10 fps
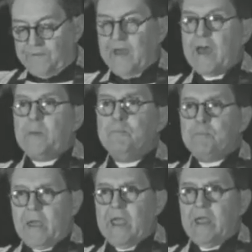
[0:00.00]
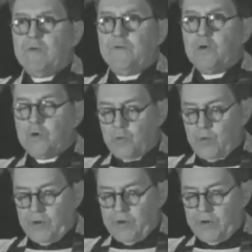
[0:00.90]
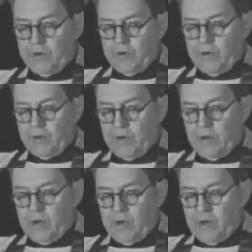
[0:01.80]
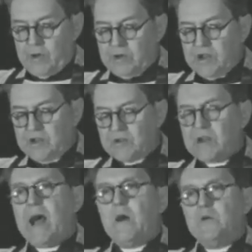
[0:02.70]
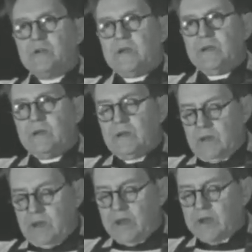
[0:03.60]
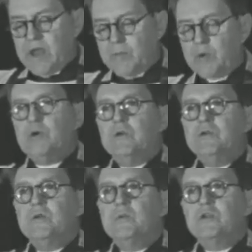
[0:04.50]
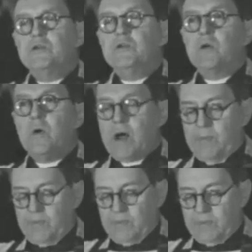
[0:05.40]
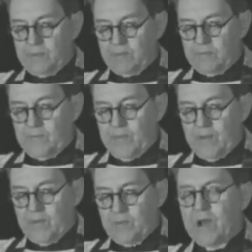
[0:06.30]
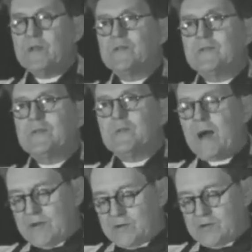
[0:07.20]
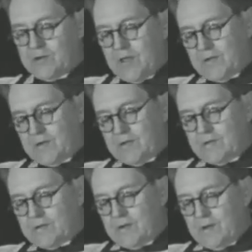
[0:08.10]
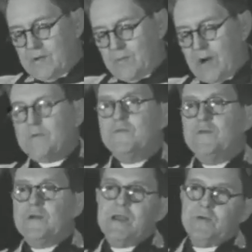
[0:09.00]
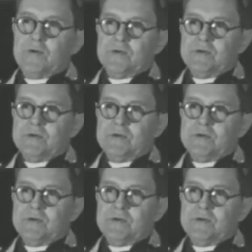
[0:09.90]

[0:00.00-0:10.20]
fair pay for good work decent housing and neighborhoods in which to grow up. What the white Southerners want for Negroes